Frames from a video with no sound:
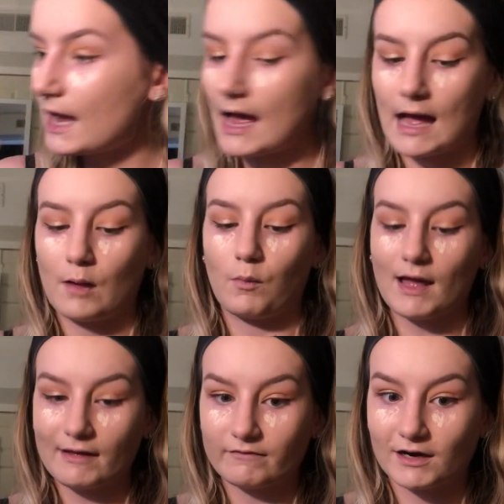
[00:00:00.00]

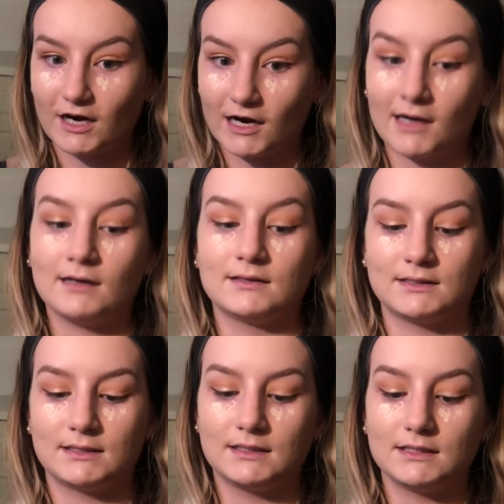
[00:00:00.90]
However,
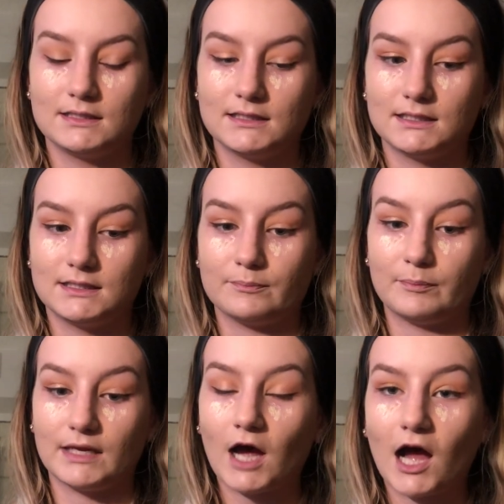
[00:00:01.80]

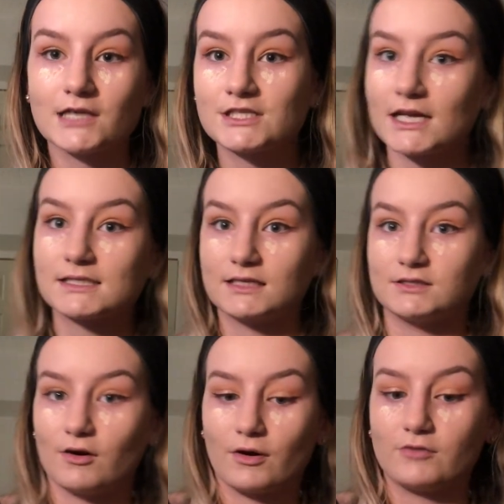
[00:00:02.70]
be cautious and
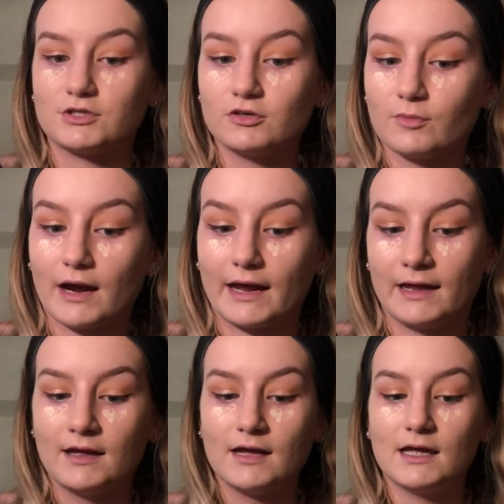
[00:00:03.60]
don't go too
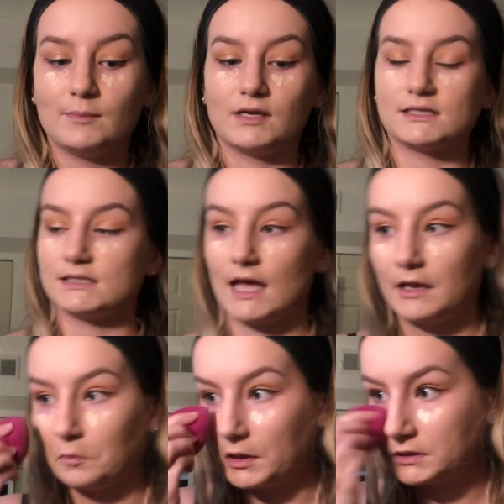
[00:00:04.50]
bright because
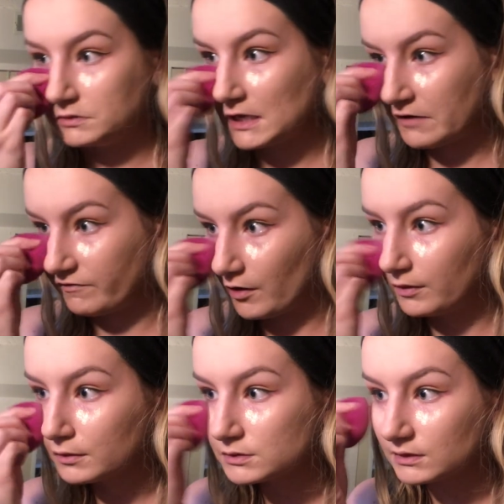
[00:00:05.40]
then when you take
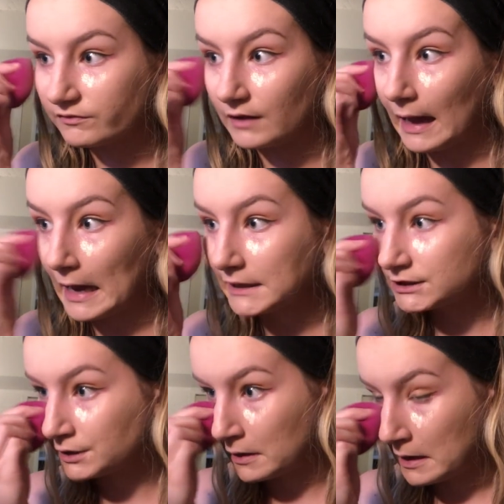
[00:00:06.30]
photos with the
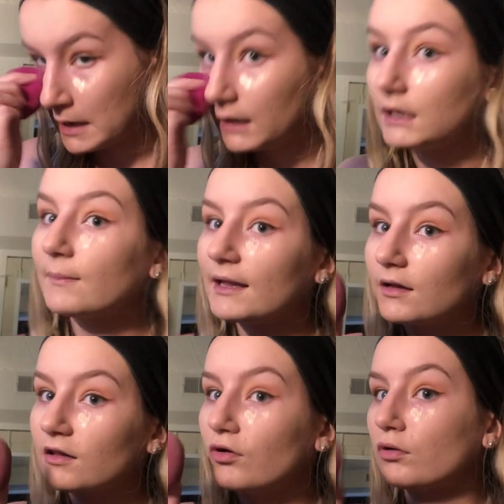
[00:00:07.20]
flash, you might look a little